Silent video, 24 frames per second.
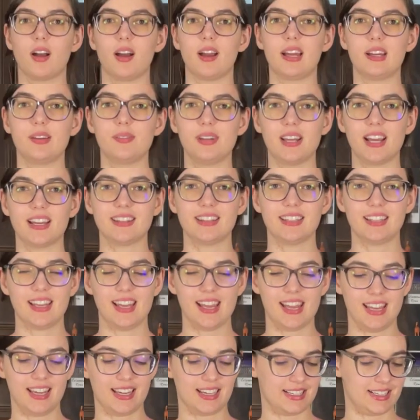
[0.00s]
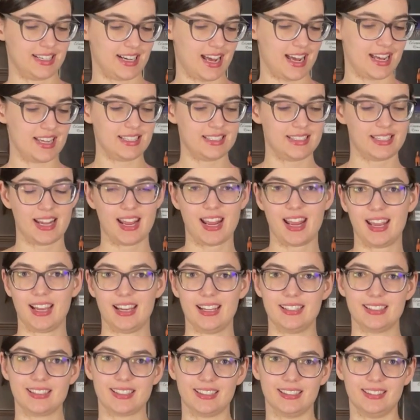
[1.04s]
right, we got the cake nice
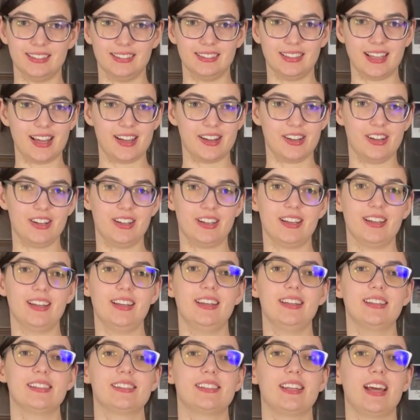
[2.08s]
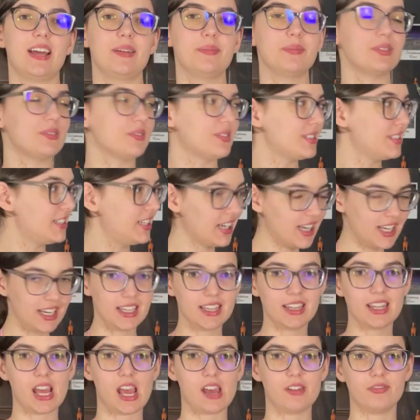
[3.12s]
and layered. It is time to stick it
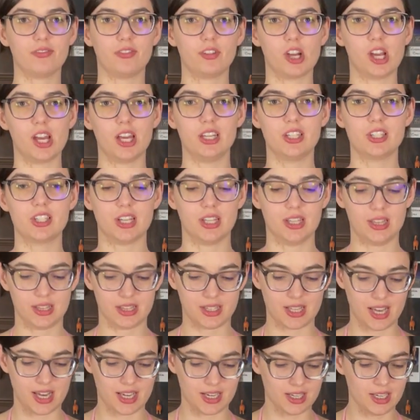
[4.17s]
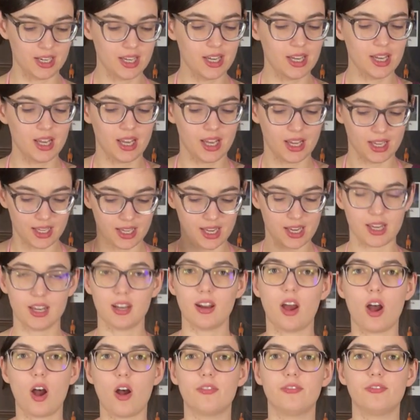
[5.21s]
in that fridge, and then in
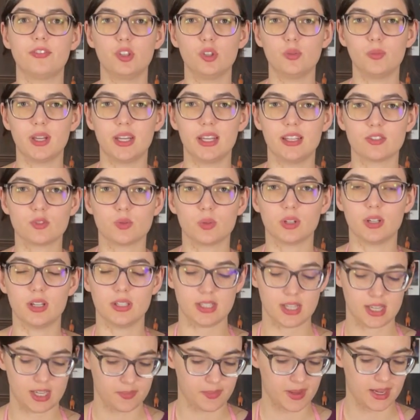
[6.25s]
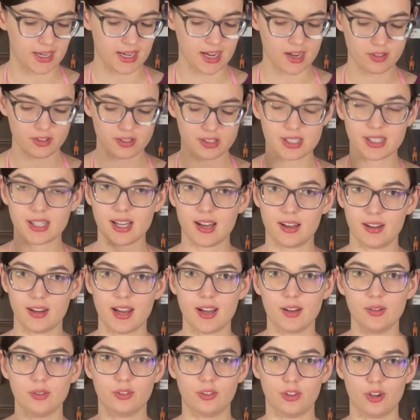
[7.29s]
a few minutes, we're gonna take it back out to cut
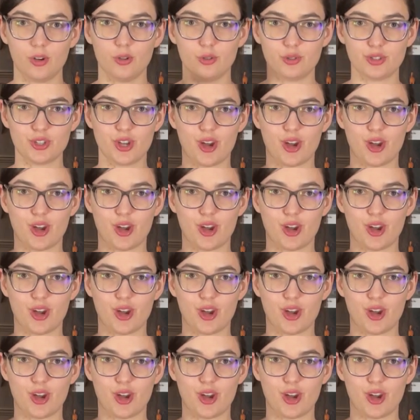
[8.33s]
out those